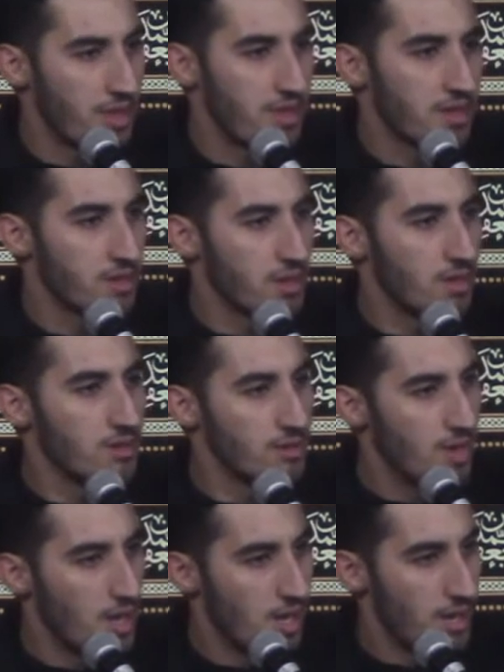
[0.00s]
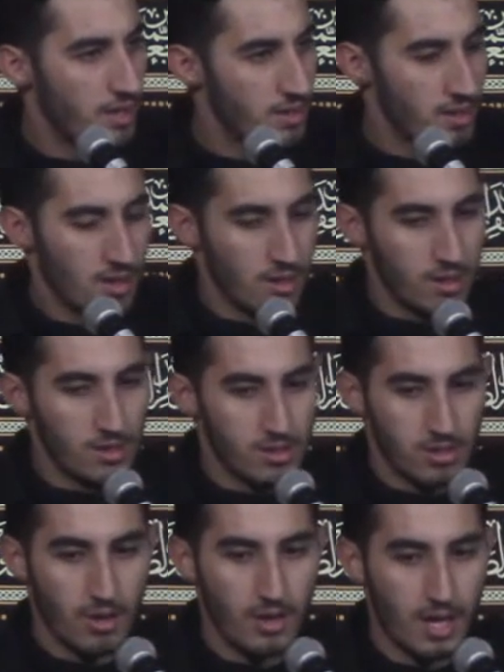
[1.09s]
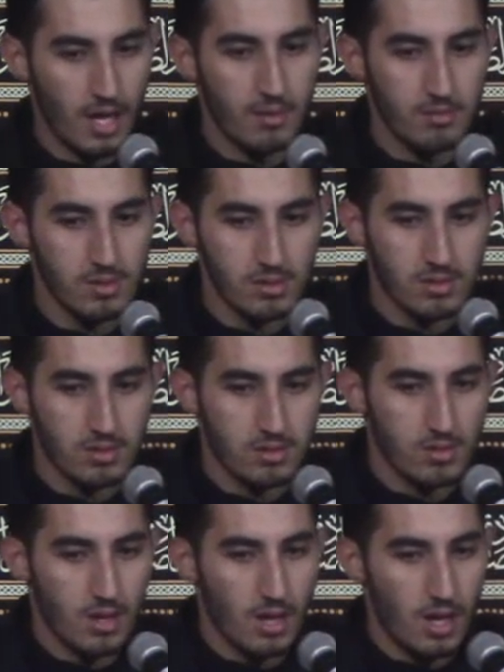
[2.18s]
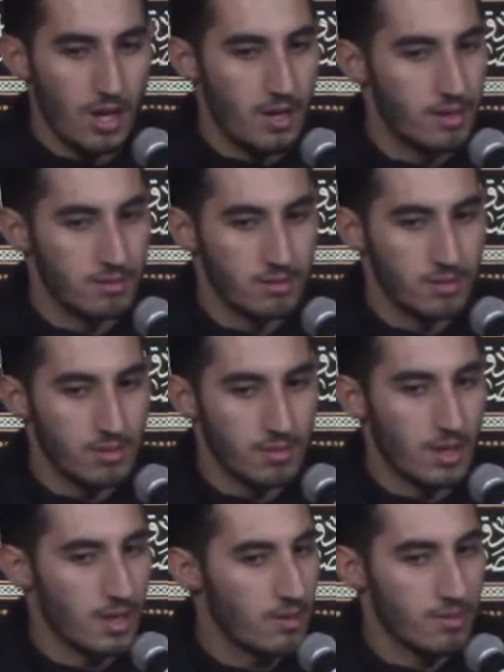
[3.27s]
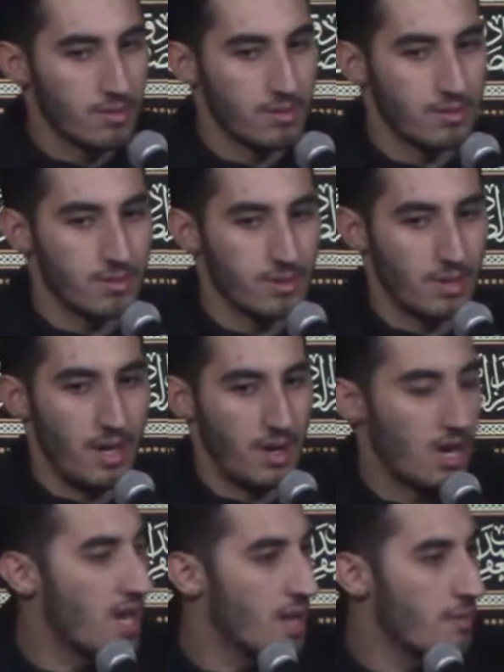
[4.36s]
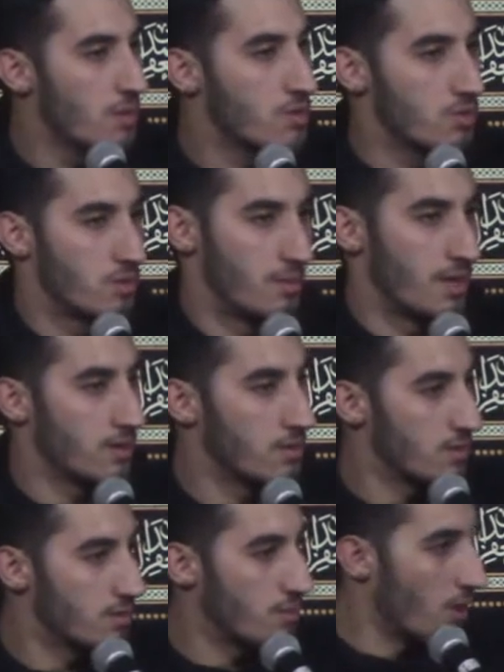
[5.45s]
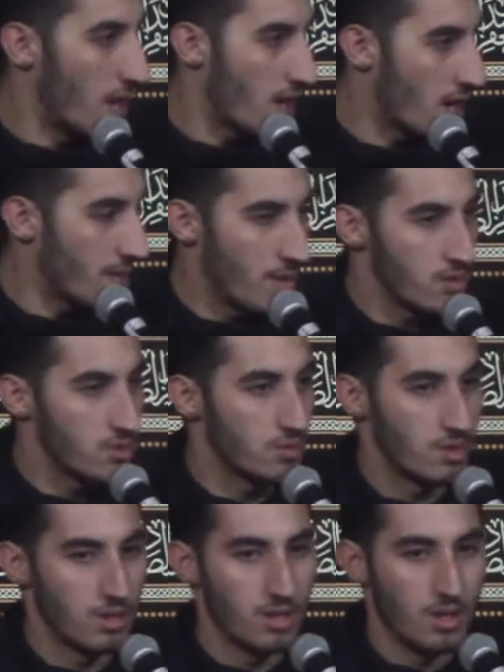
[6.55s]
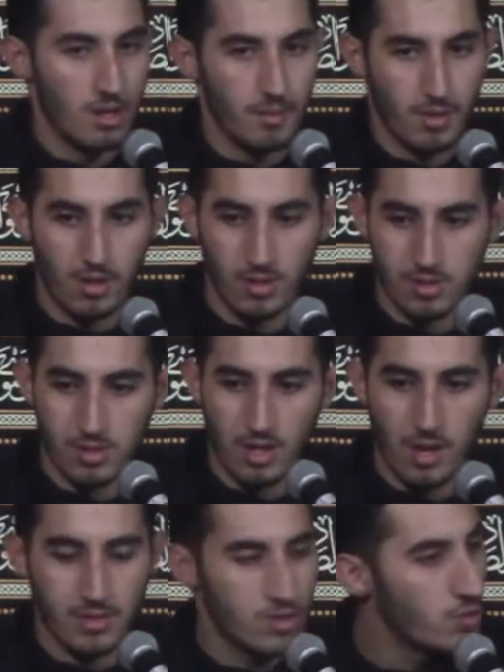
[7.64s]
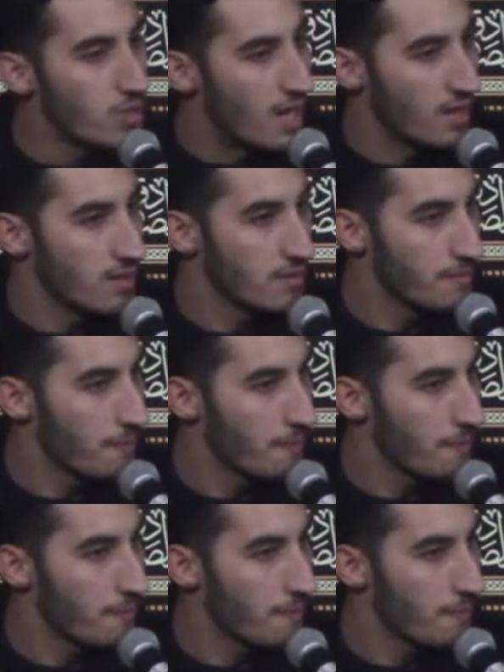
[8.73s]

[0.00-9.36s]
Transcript: nothing, you know. So he comes and you're like, and I can't get married to her, man. Well, I can't get married to her because I'm still young